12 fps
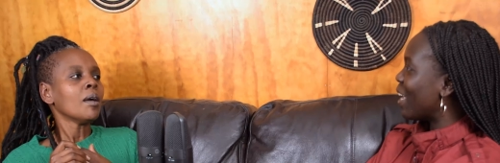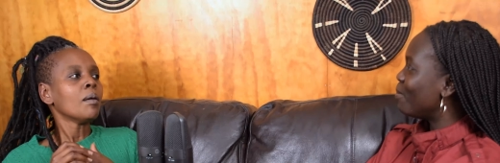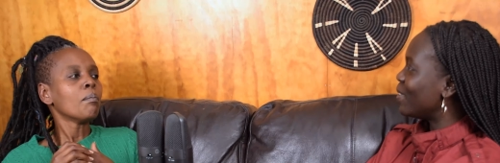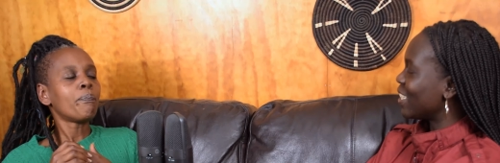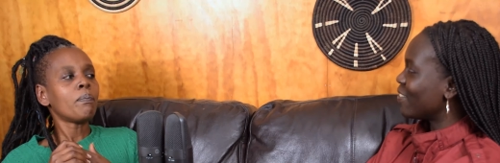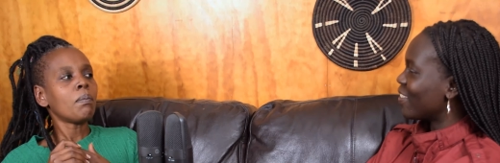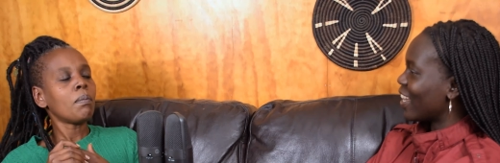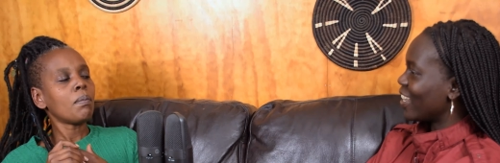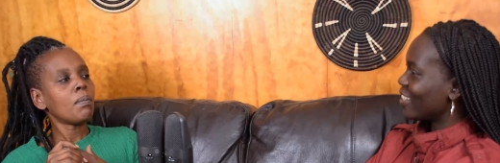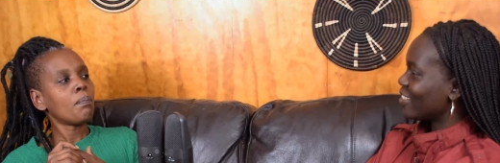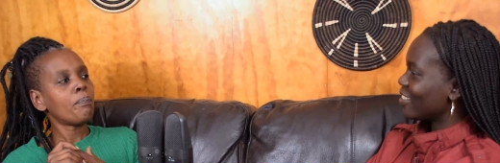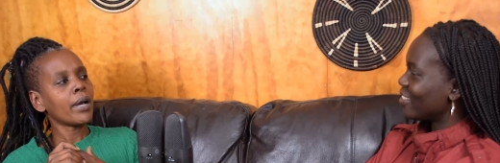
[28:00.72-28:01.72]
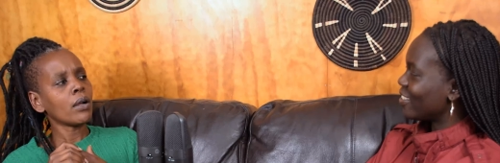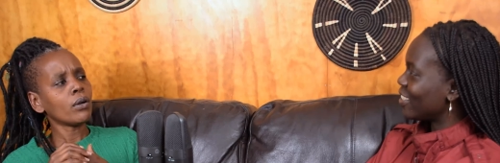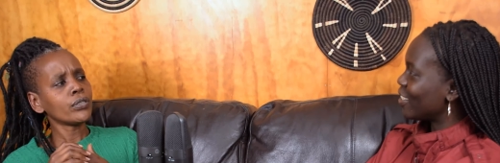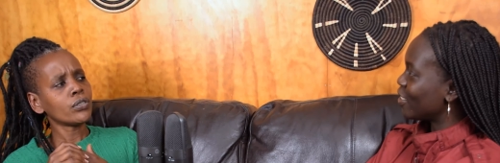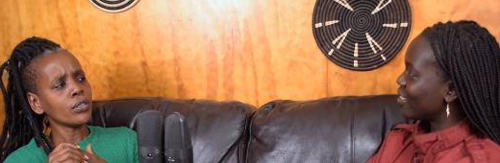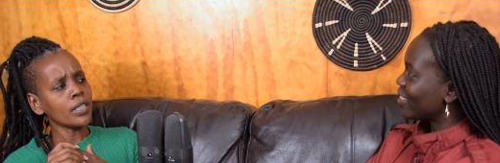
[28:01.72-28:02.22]
Speaker 1: I believe that. But
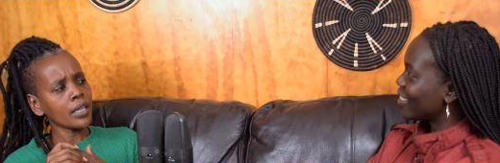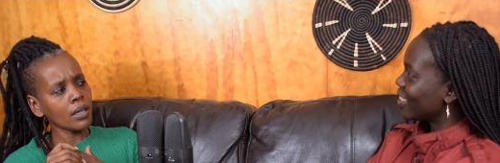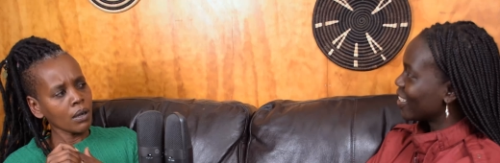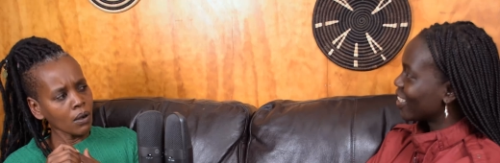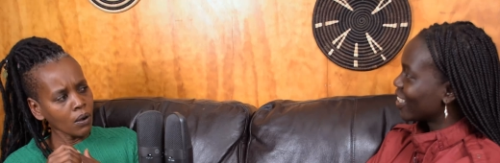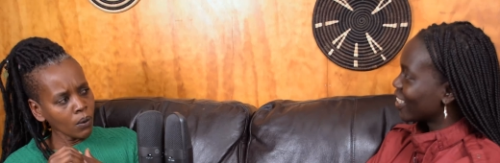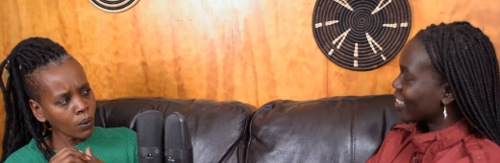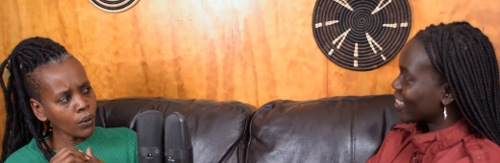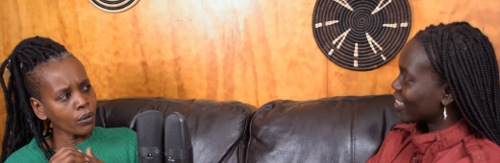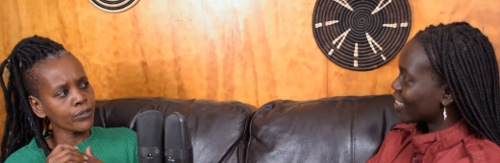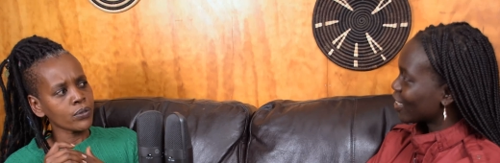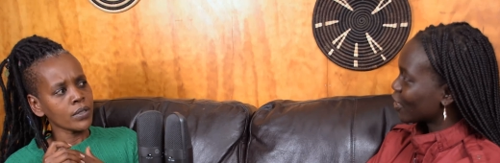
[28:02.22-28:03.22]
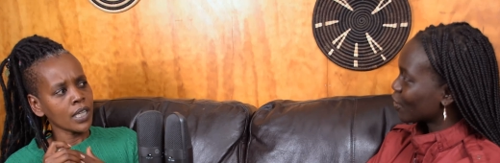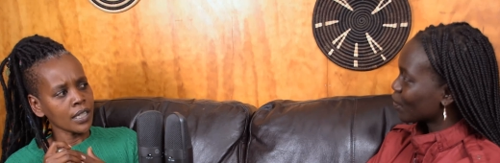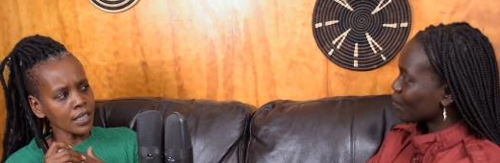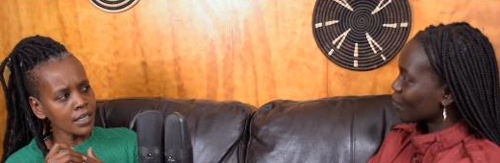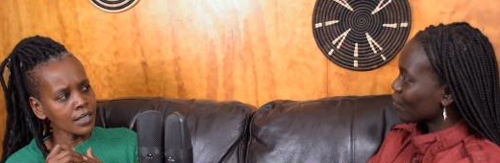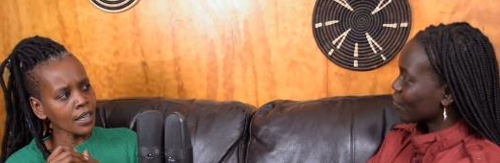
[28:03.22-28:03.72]
also, is, like all of
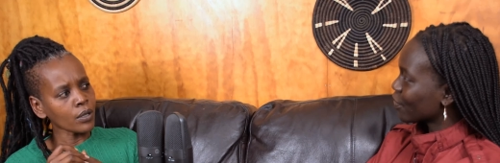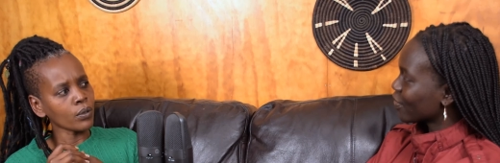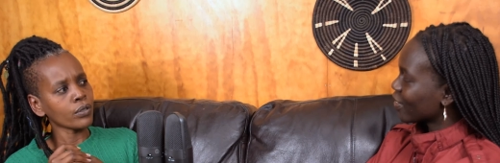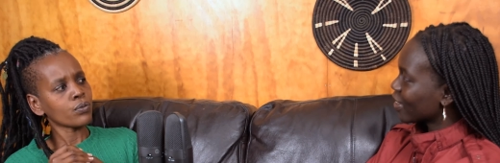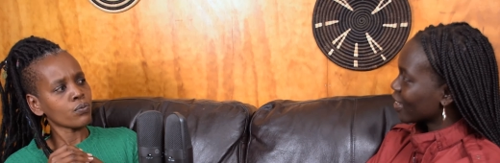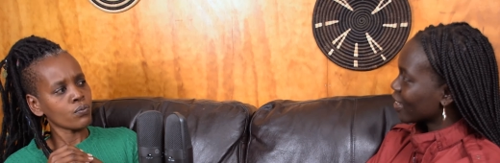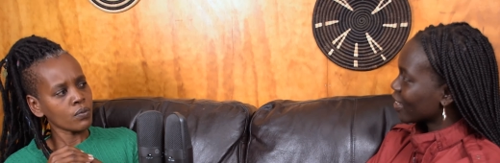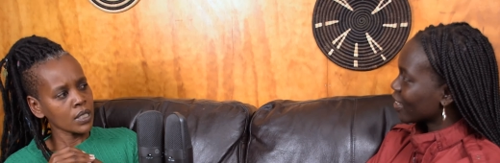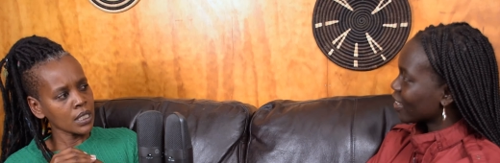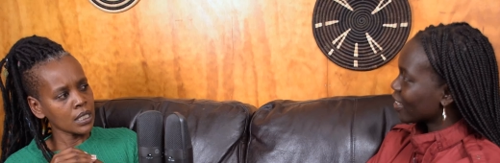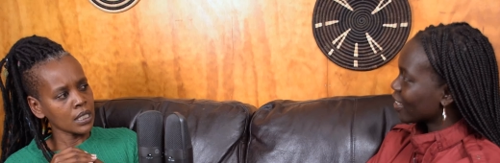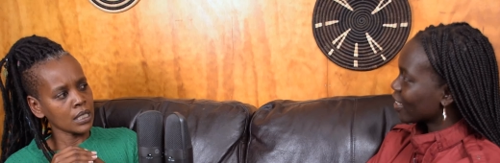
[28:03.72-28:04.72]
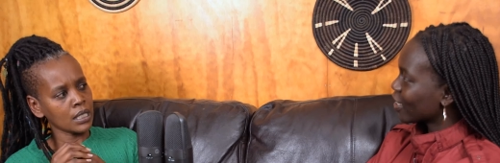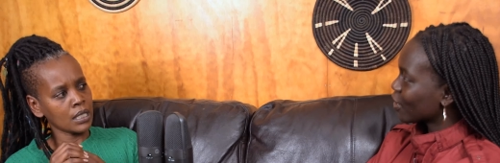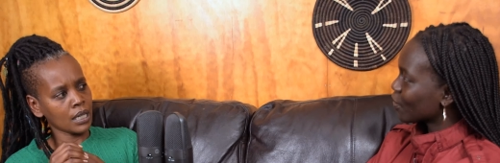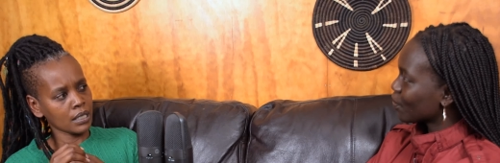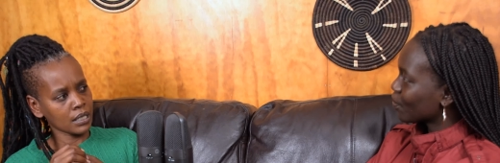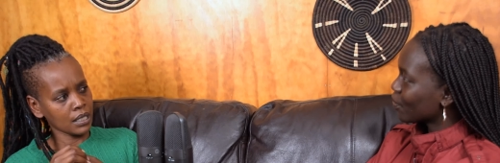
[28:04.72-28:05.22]
Sudanese are not really
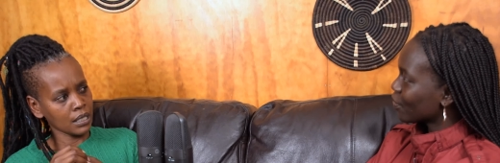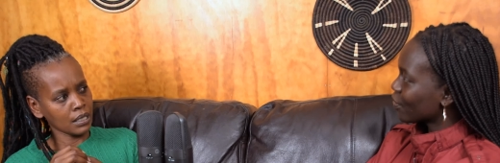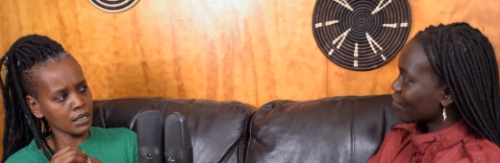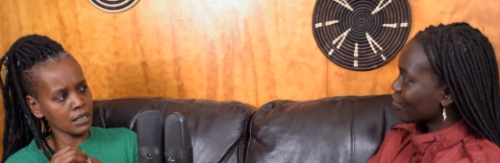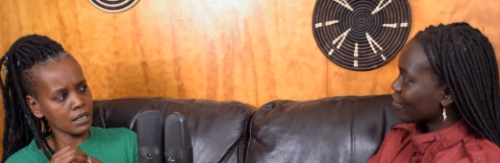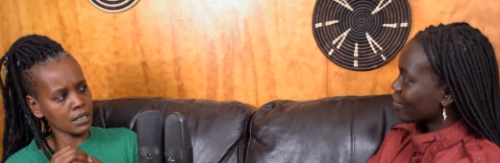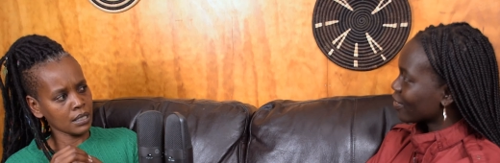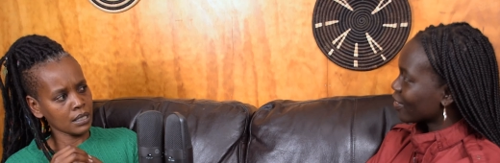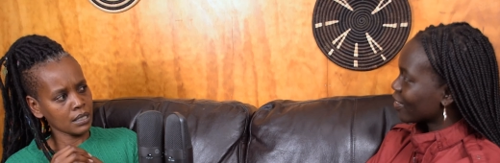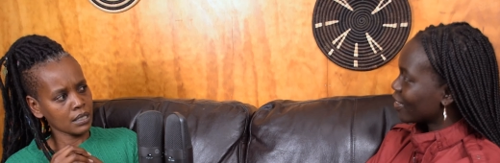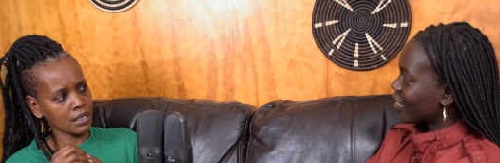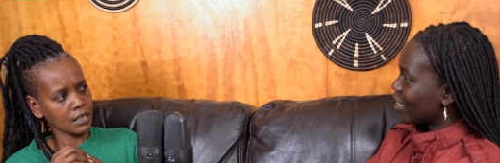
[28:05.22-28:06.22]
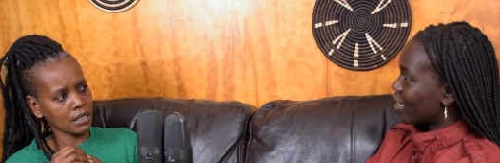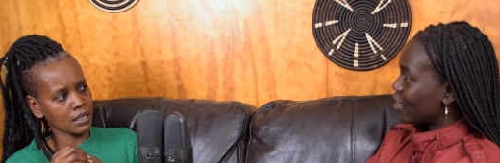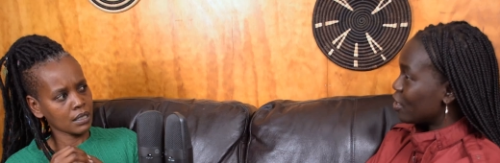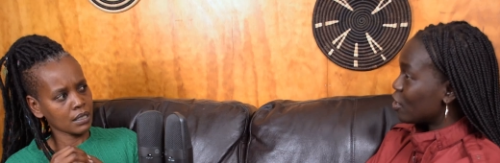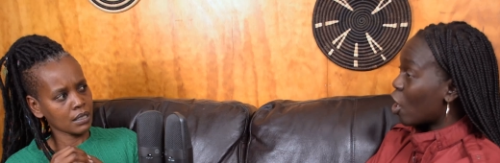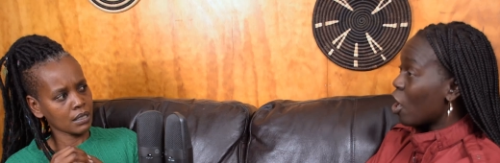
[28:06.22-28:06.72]
dark skinned, isn't it?
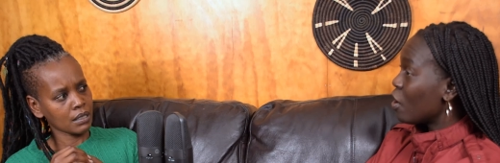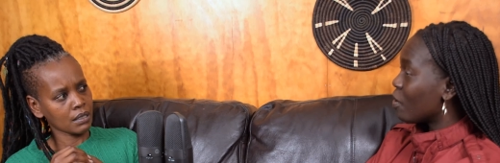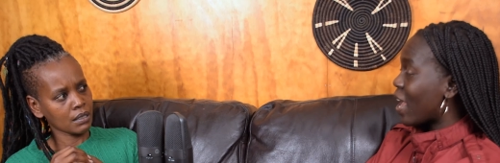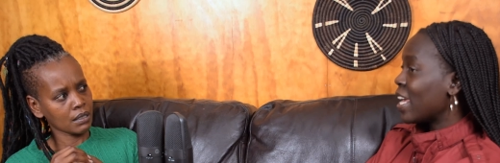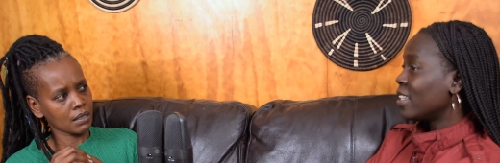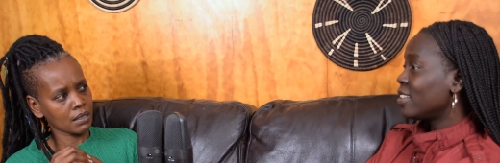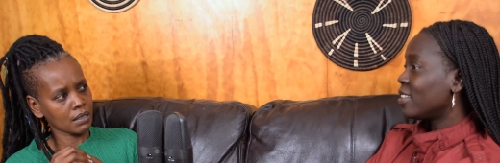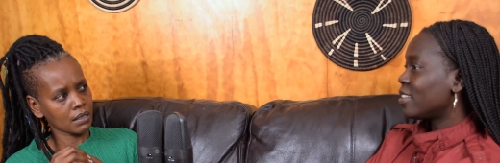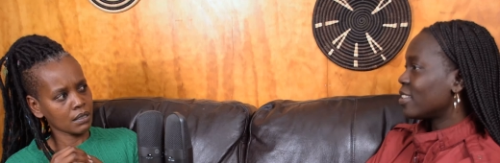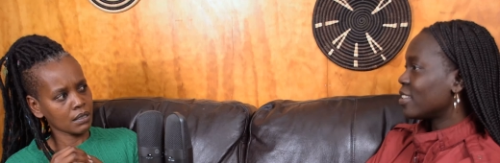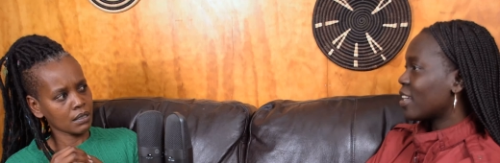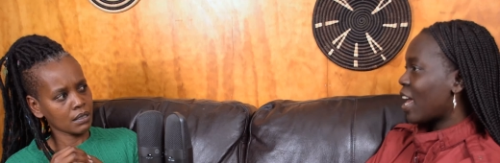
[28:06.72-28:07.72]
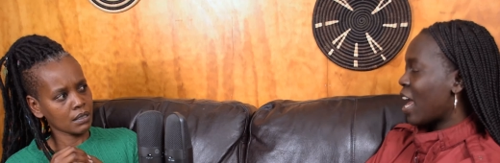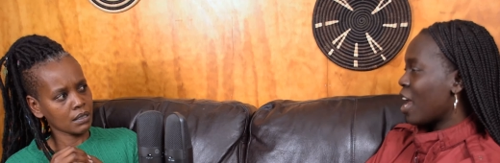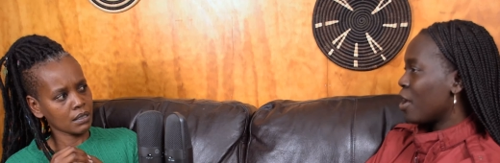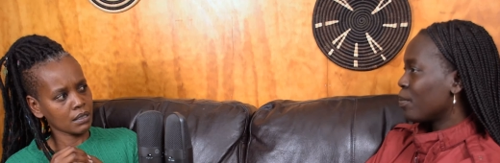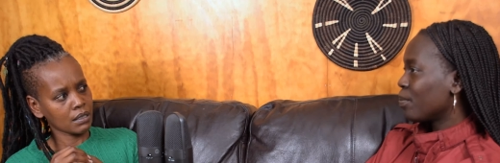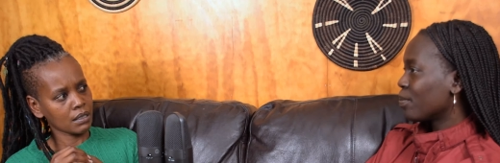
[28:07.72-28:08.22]
Speaker 2: No, and
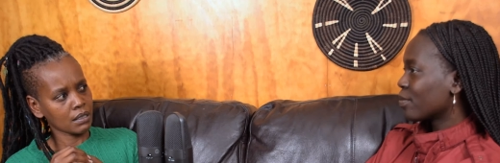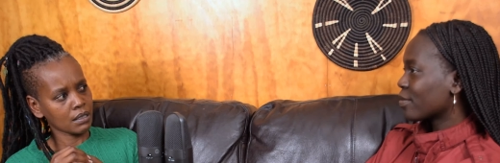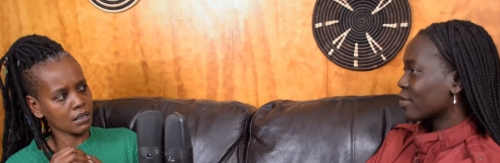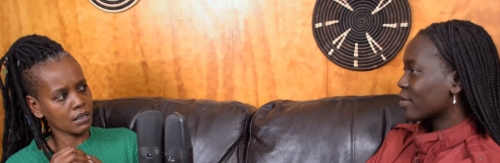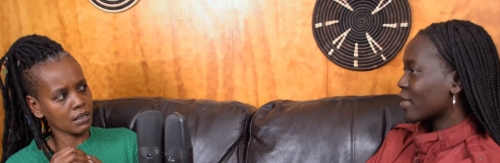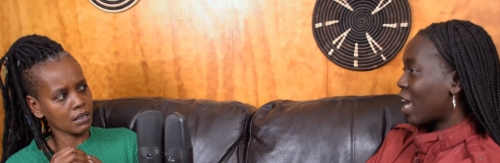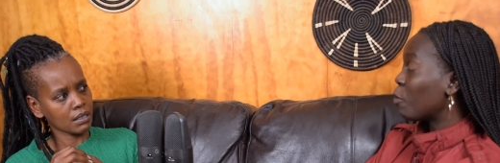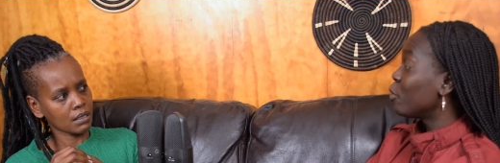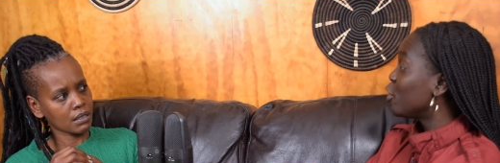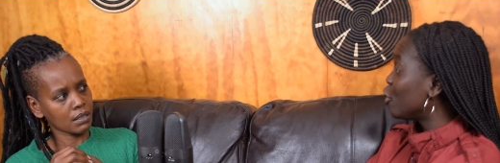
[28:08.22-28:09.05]
um, I would